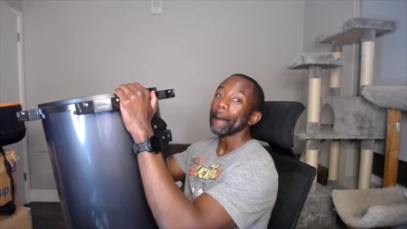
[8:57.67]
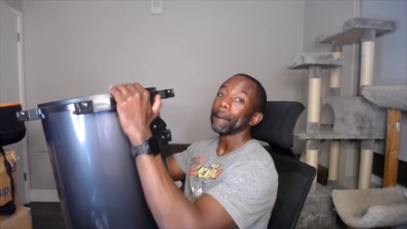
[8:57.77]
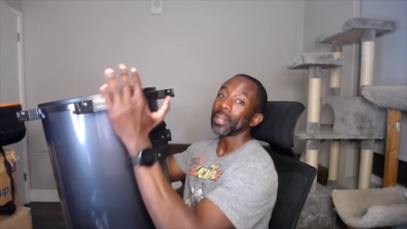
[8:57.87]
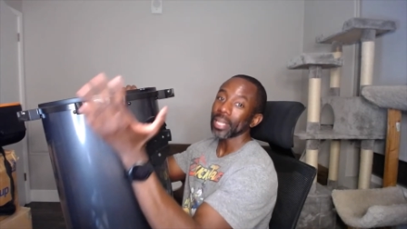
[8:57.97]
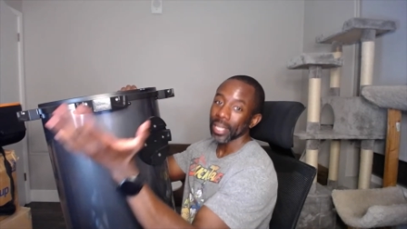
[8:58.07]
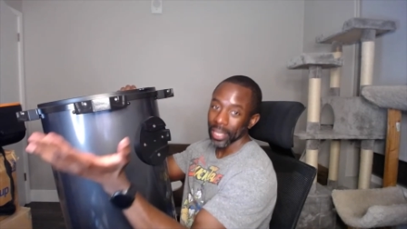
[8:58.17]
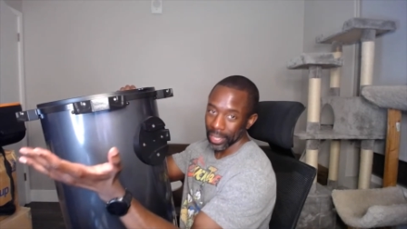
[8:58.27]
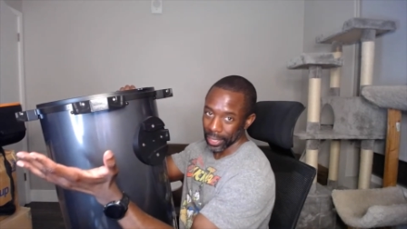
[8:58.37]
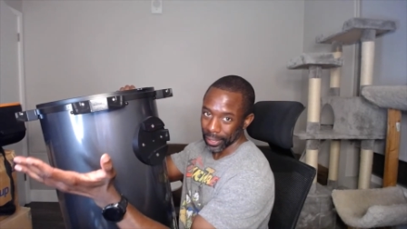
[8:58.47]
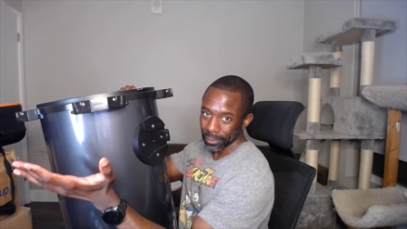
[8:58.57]
But
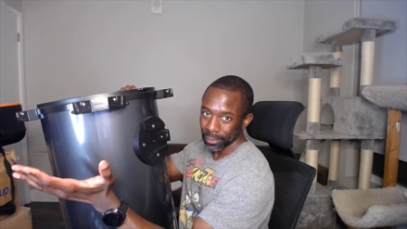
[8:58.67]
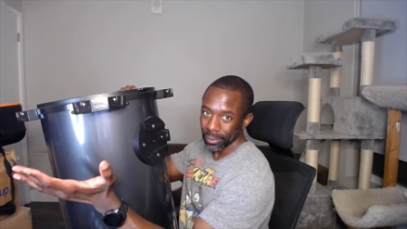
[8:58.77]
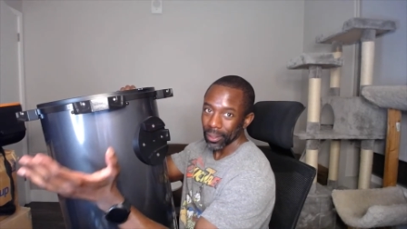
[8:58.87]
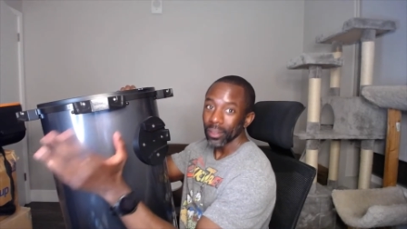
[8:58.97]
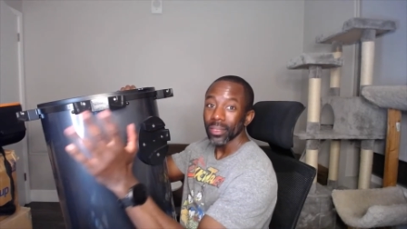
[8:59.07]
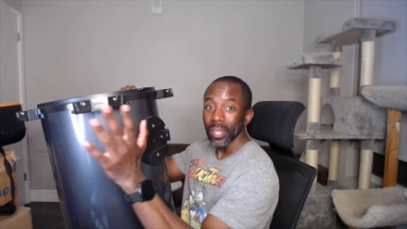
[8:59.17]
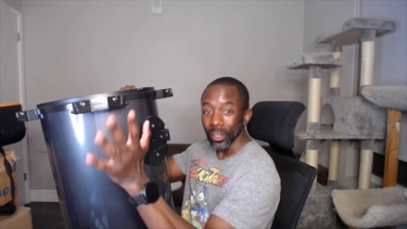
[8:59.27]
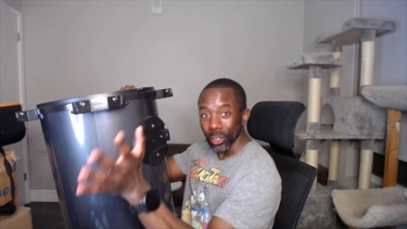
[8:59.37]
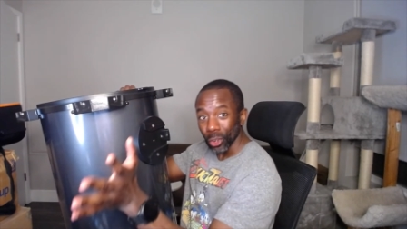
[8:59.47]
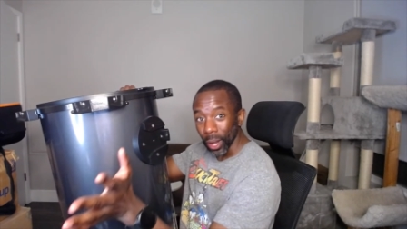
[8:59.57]
again, there's a
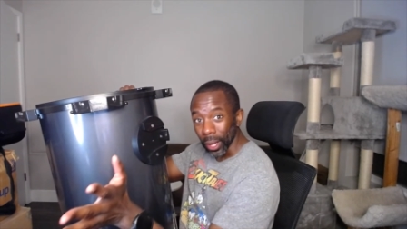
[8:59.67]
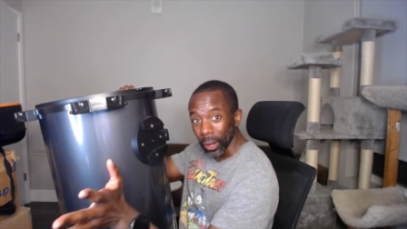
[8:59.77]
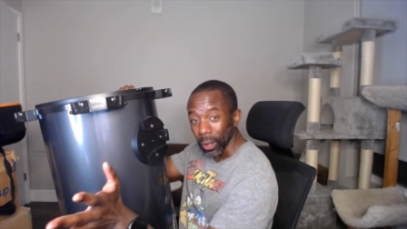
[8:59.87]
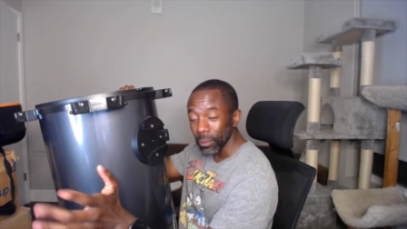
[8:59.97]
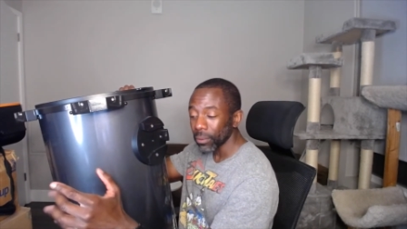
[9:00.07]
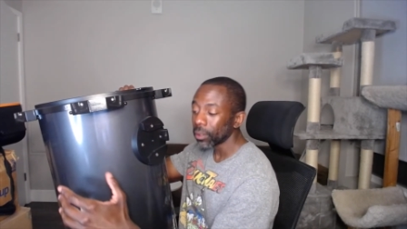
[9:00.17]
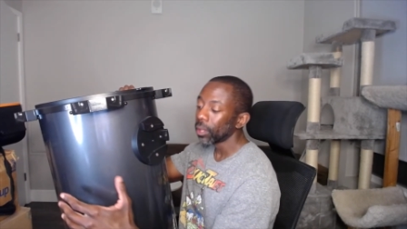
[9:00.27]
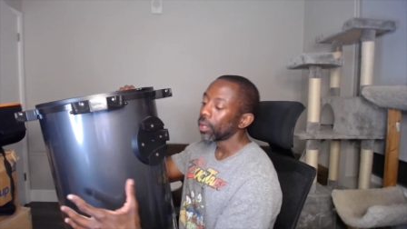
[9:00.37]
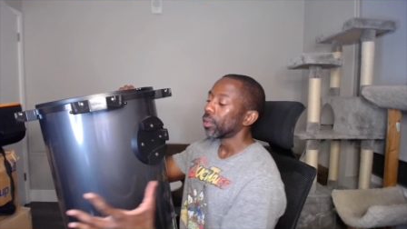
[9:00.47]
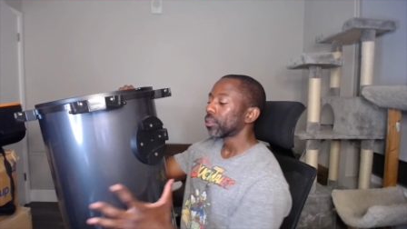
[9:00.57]
trade-off.
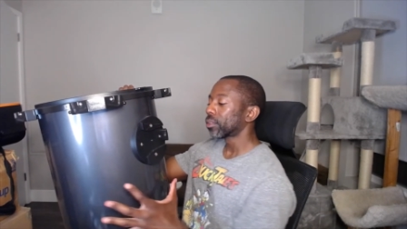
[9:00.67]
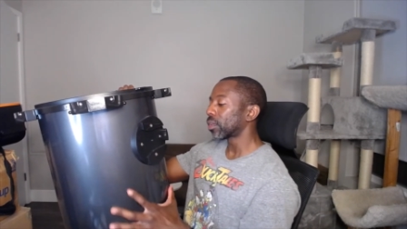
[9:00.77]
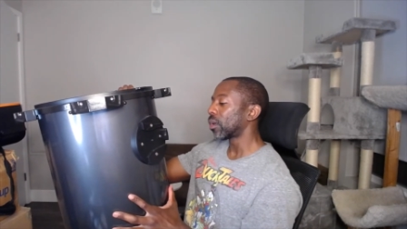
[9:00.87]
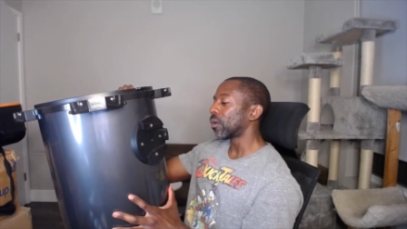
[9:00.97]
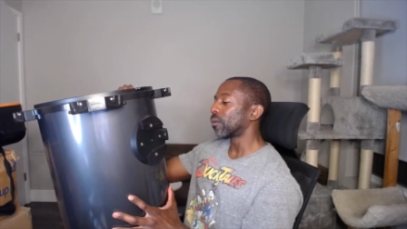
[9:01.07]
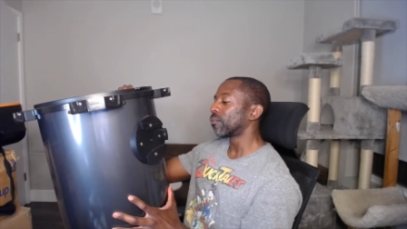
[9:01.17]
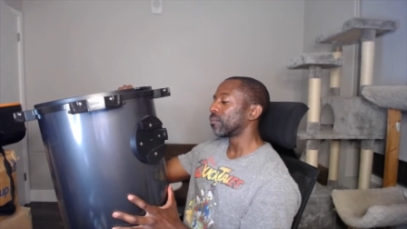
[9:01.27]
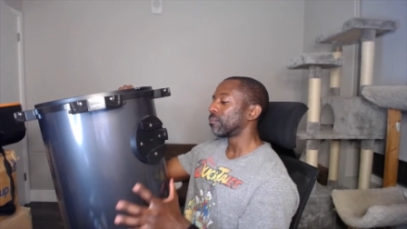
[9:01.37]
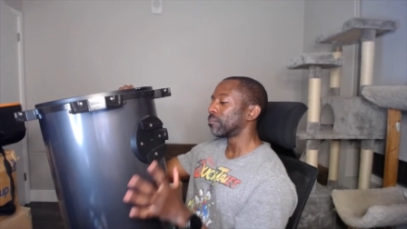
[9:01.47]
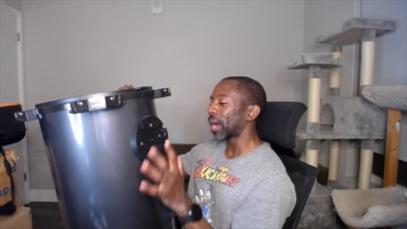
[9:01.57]
So
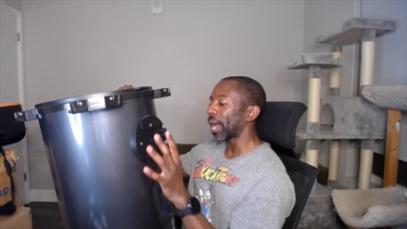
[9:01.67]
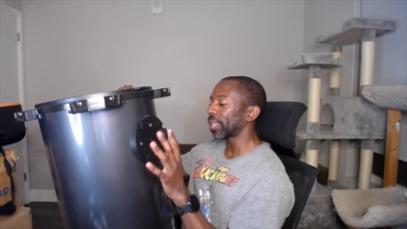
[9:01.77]
my